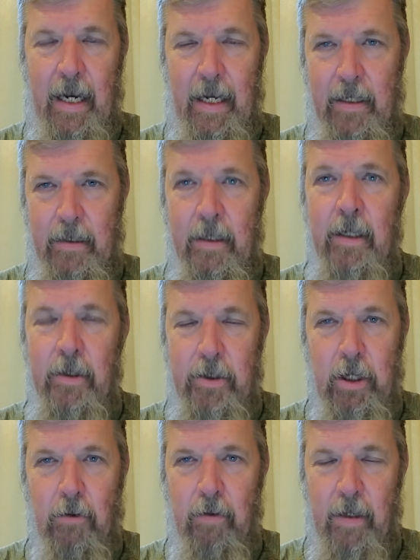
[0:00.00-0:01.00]
and
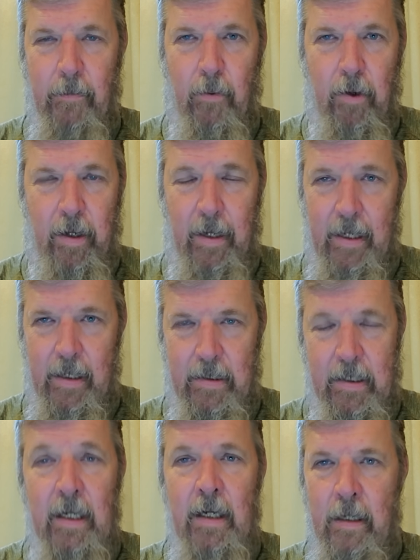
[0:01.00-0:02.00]
Joe can put it
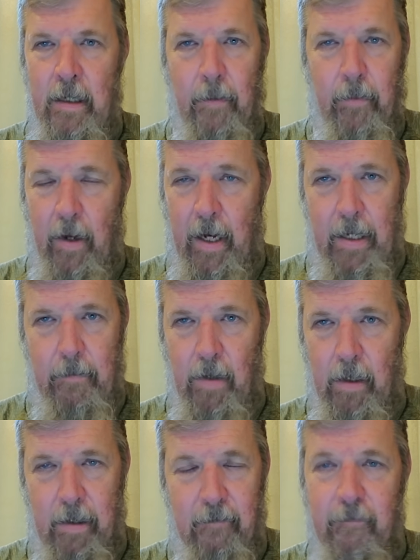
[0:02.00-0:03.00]
as number
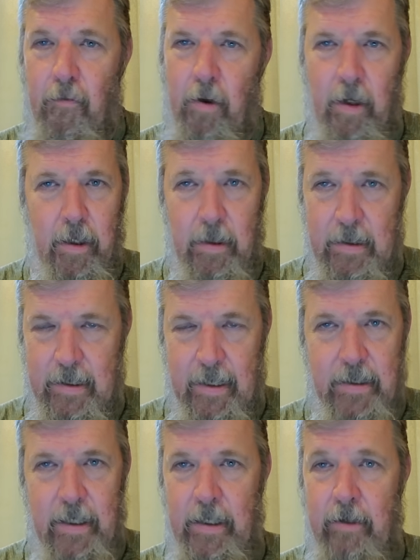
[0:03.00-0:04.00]

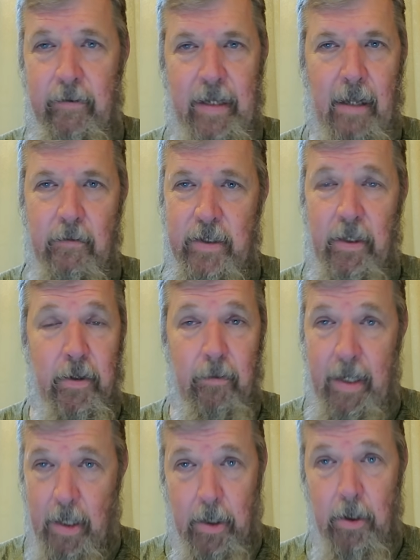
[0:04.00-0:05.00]

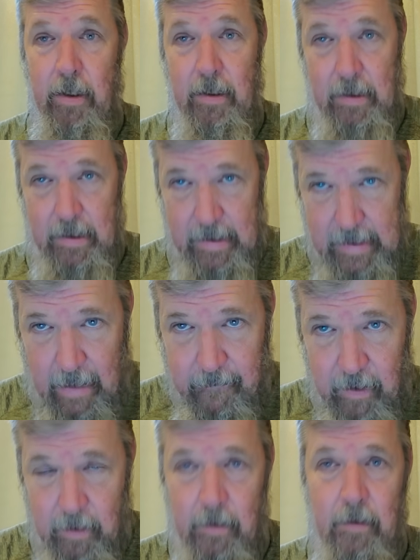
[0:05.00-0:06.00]

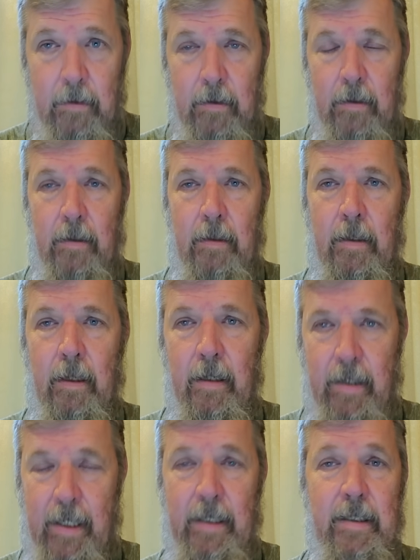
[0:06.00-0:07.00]
8,462,307
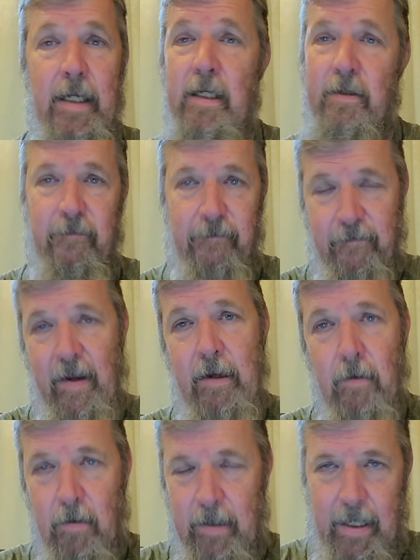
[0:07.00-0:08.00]
things he has
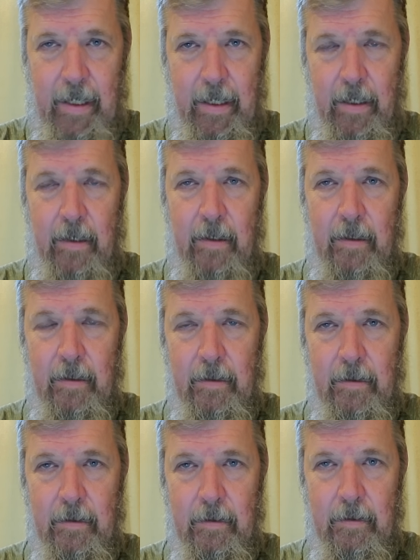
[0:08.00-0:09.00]
failed in
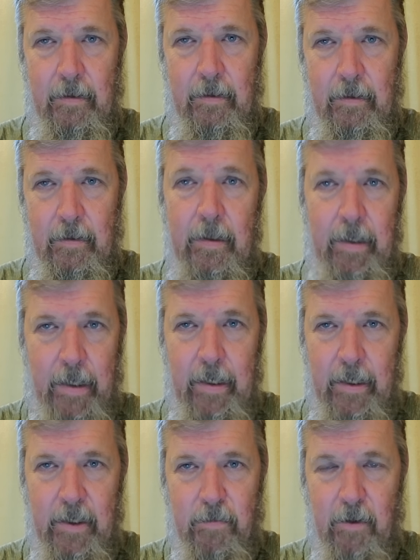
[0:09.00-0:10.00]

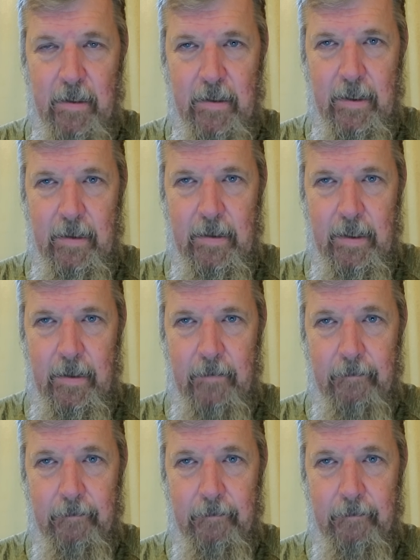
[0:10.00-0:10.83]
his presidency.